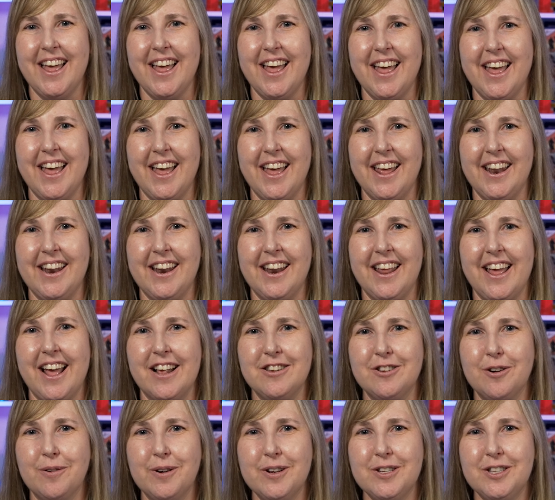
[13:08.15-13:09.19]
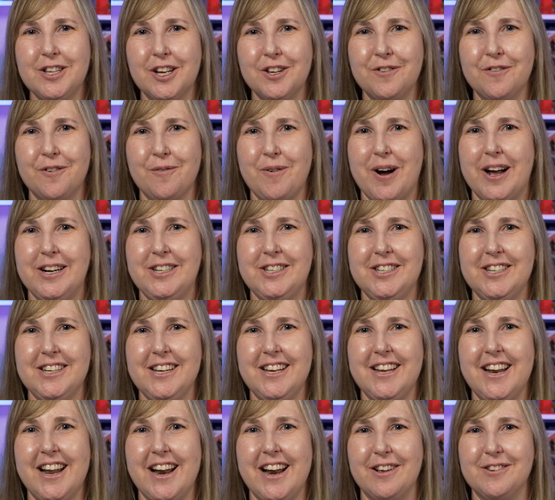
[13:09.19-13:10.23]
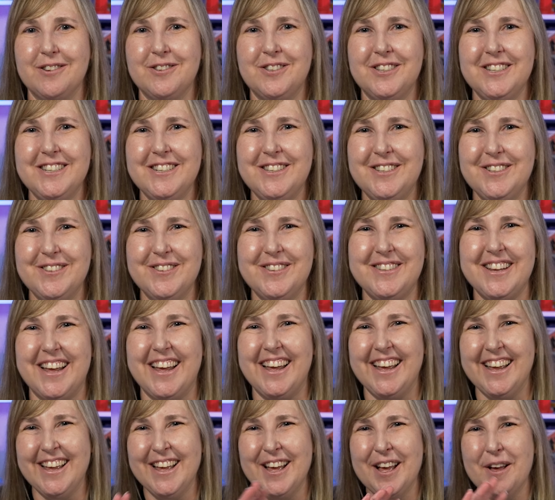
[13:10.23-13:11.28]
And as always, thanks for watching, and I'll see you Tuesday.